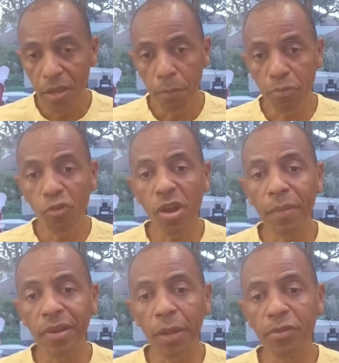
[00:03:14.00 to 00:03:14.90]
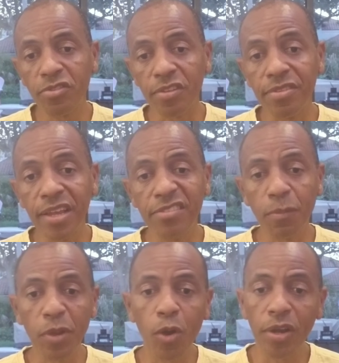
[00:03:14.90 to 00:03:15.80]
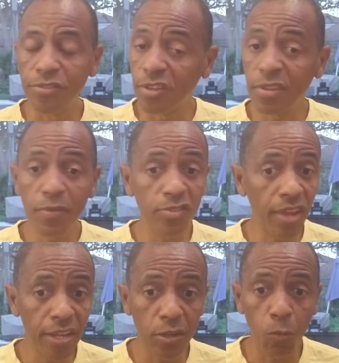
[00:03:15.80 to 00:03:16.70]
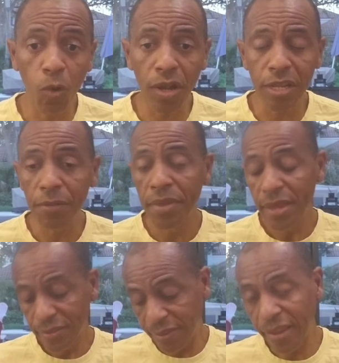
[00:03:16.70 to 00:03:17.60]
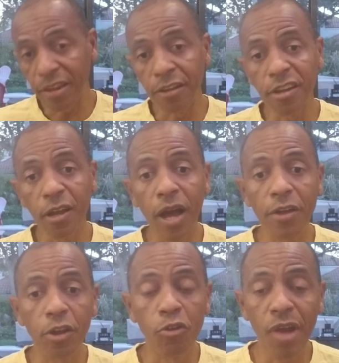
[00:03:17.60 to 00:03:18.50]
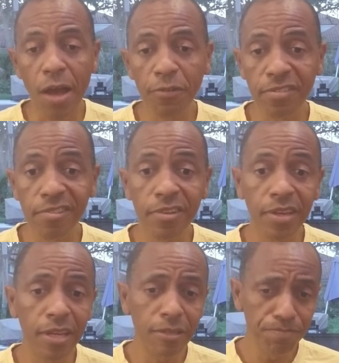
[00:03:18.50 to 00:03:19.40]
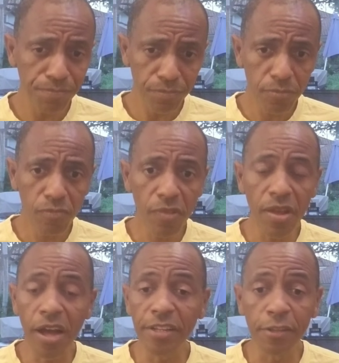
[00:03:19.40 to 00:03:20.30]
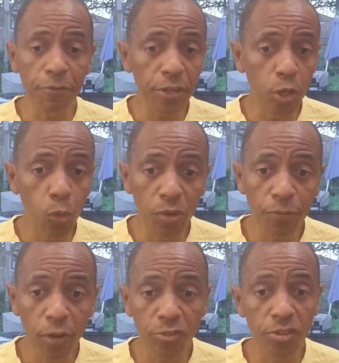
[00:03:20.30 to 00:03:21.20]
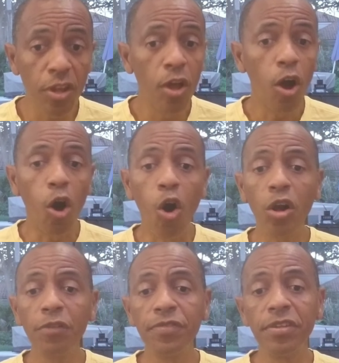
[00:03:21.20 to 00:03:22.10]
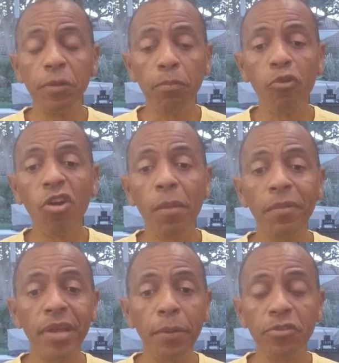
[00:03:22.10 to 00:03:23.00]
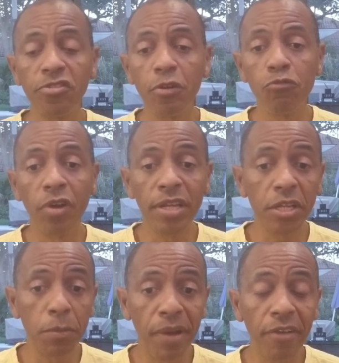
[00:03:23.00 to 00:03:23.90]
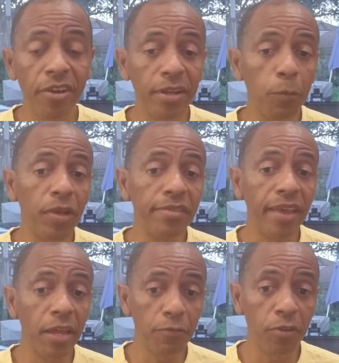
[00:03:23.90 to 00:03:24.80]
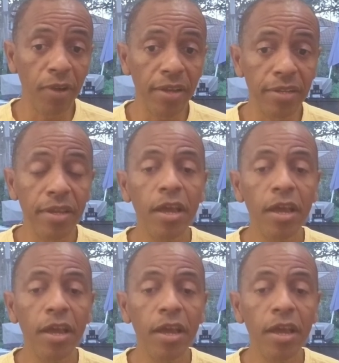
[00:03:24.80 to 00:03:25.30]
programming languages and things that we go ahead, just even checking the wallet, taking a look at how the graphics looking, the different GUI function, all of the programming languages are running in the background that we are taking for granted.